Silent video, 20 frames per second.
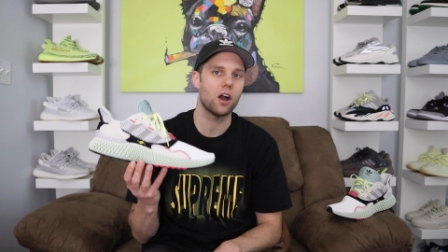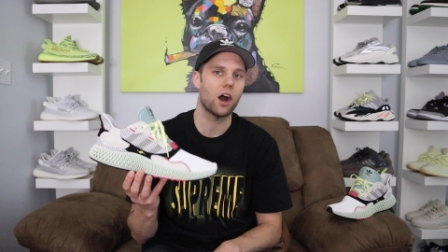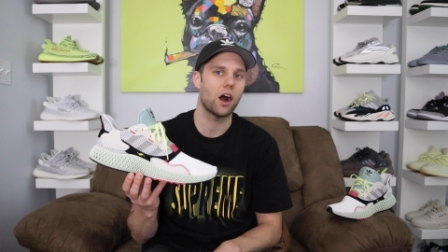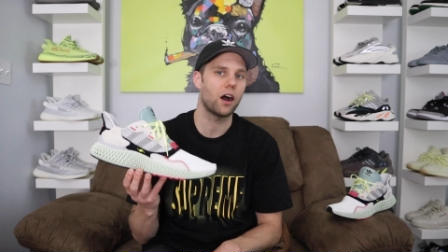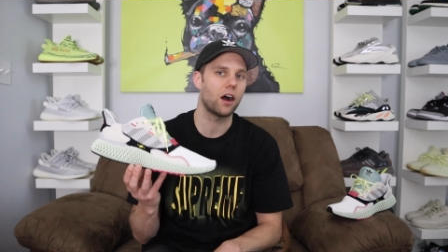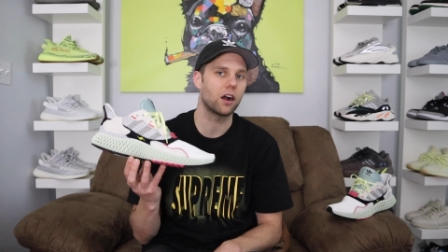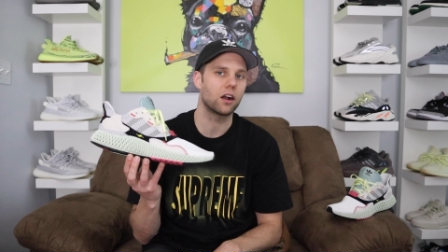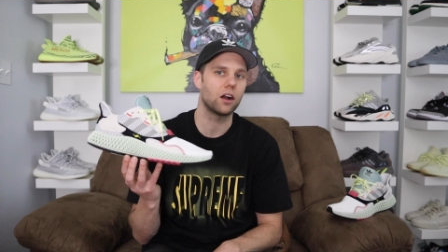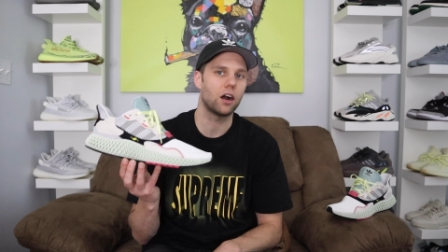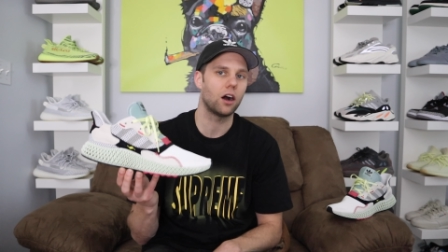
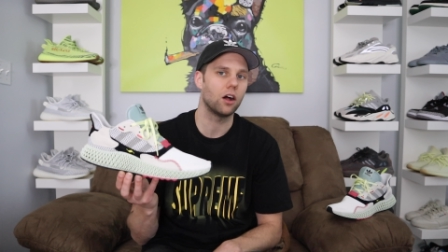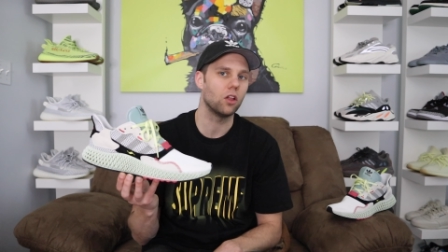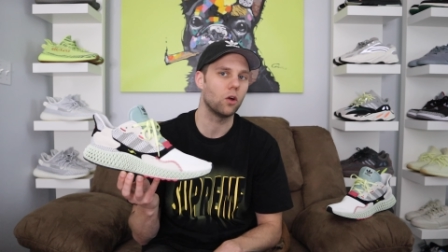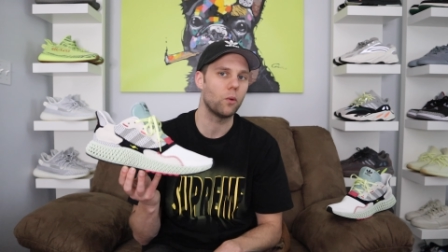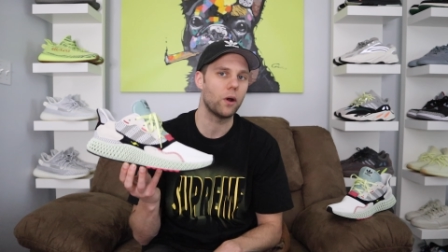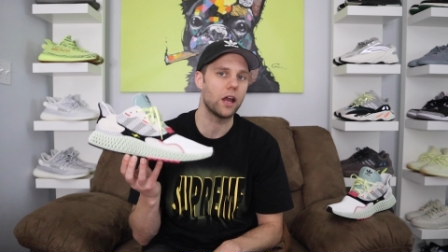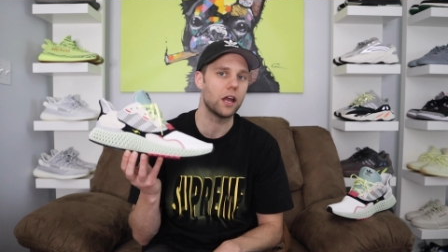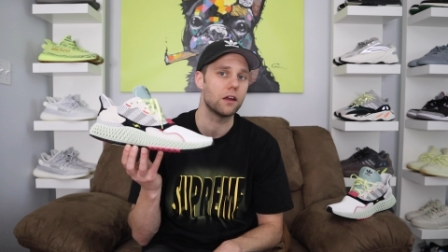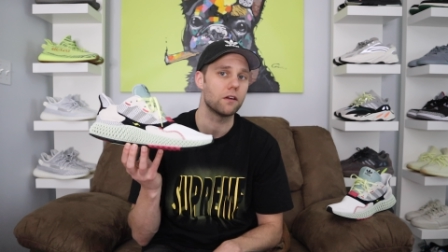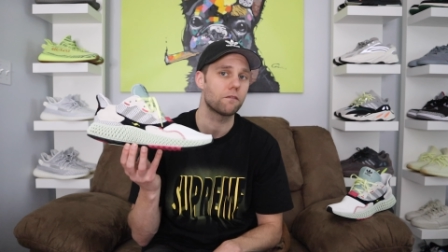not a
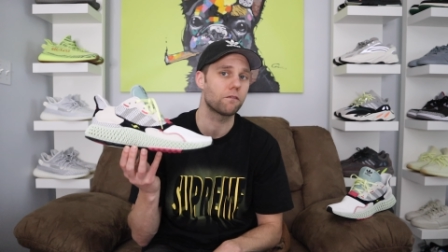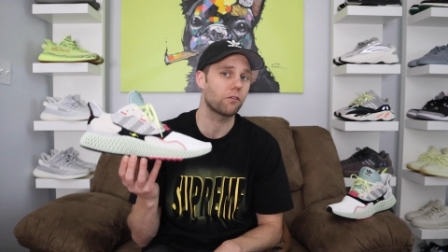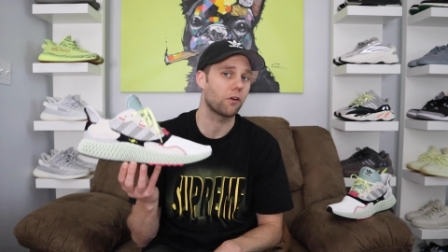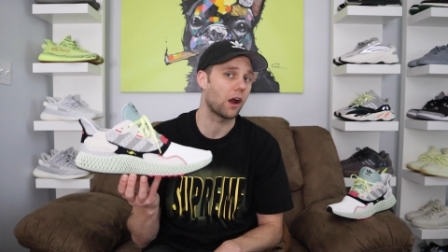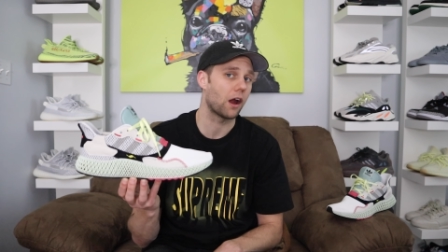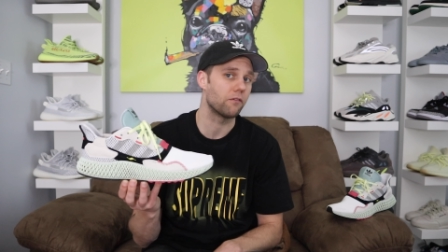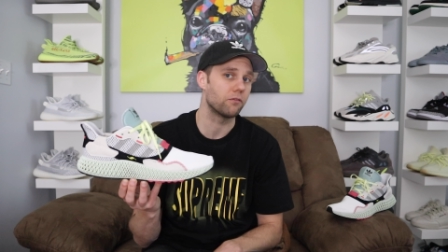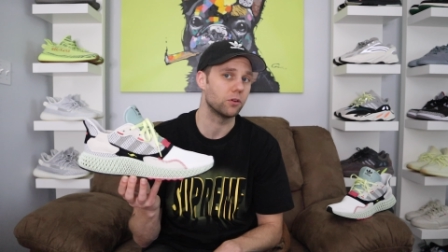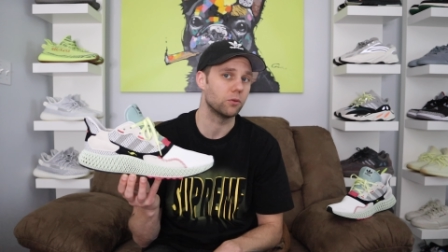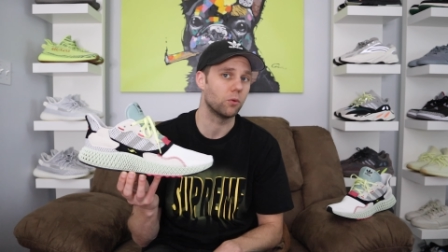colorway for
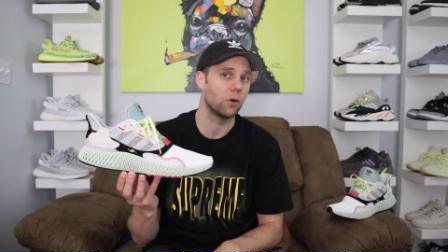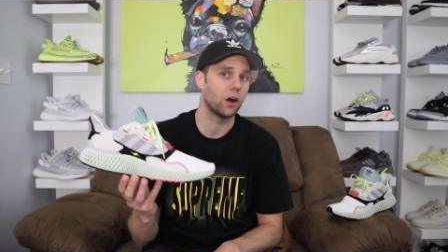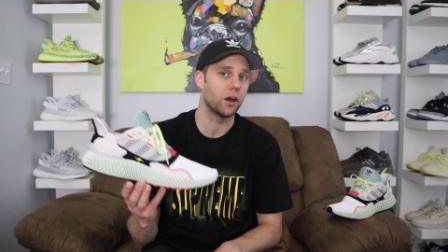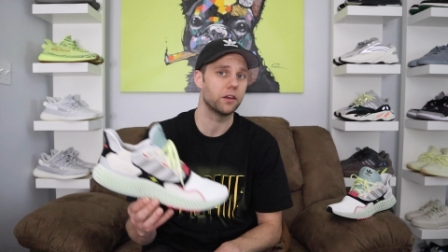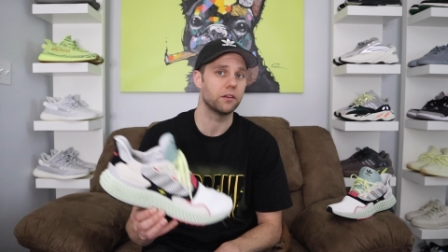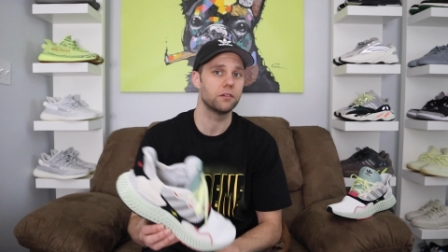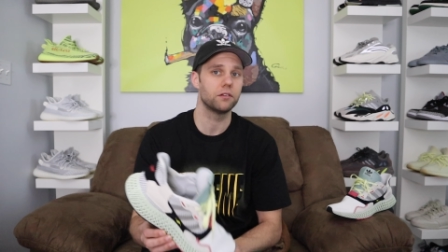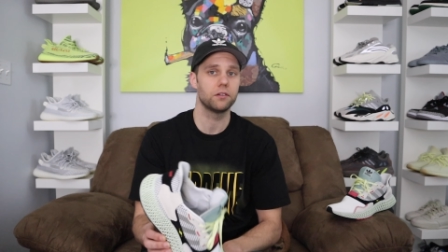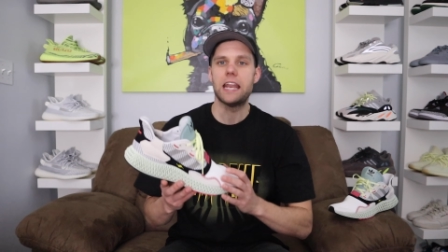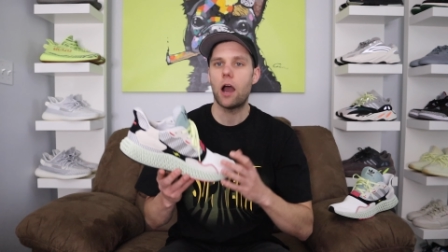everyone.